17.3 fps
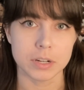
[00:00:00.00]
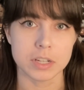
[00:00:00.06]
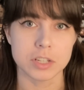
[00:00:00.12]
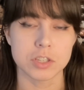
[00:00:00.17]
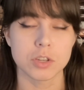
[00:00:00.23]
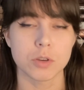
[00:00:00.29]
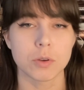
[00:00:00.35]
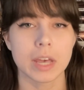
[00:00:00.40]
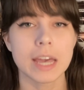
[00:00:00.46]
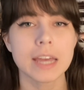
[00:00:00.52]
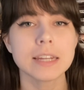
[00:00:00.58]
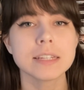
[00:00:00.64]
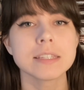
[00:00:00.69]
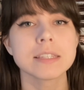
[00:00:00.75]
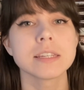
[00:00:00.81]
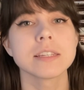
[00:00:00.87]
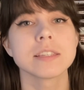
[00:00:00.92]
And so
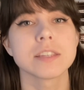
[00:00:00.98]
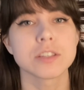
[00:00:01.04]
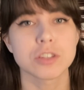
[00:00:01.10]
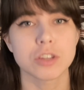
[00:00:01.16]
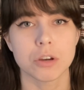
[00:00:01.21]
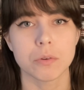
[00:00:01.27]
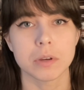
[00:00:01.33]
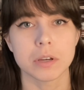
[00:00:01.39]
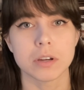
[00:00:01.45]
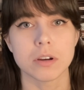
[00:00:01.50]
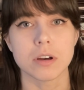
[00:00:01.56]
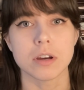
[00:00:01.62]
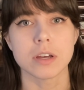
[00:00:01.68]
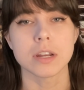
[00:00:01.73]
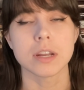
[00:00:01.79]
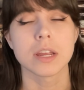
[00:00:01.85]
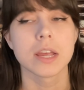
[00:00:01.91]
Kanan sees this going
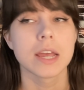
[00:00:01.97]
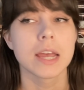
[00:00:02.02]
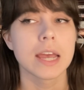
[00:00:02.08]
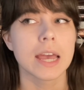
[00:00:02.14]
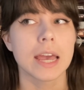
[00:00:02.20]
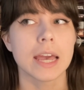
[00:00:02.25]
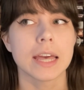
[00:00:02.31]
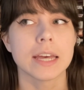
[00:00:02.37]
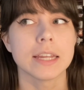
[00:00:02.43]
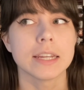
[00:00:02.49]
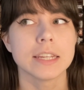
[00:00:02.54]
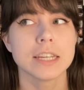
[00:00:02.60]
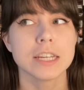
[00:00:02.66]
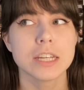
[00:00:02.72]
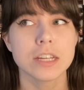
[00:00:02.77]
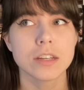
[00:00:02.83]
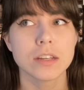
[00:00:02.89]
on and
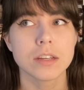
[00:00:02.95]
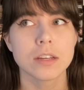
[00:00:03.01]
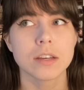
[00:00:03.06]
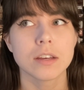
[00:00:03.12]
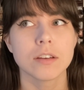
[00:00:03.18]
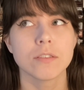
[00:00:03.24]
he